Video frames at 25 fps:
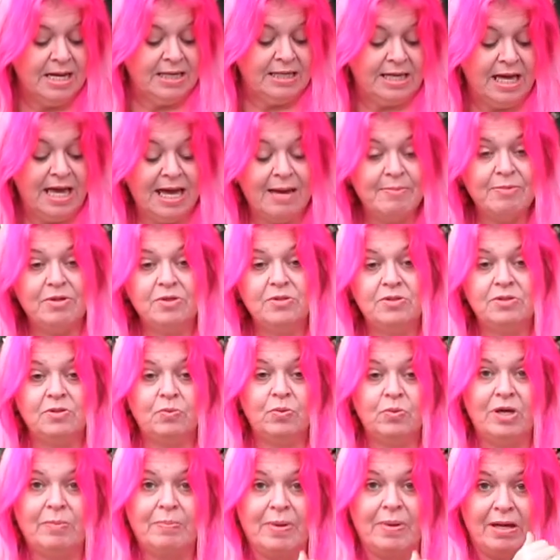Time to
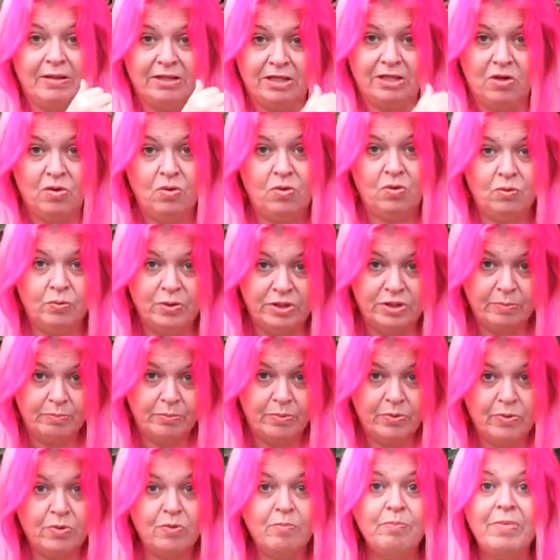sweep out the old with a
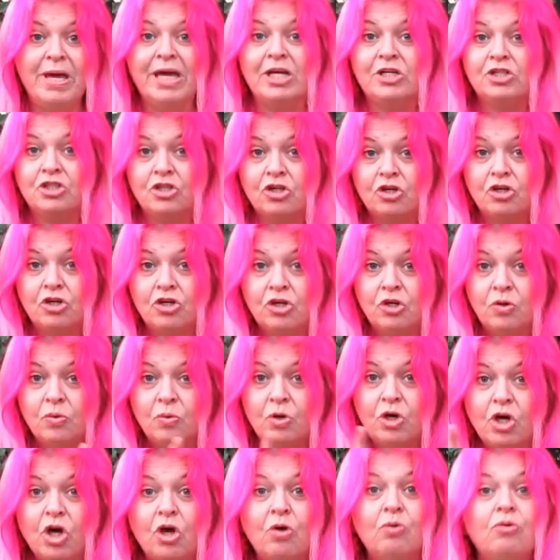broom. Make sure you
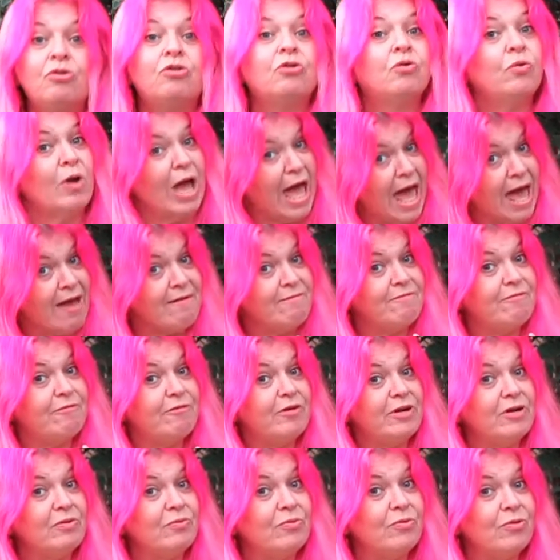go through
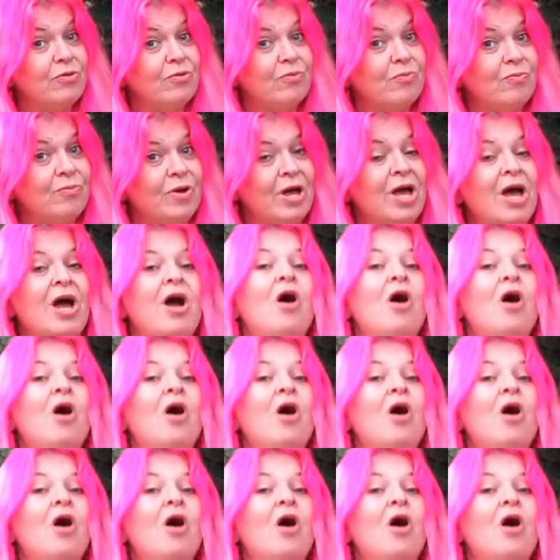every room.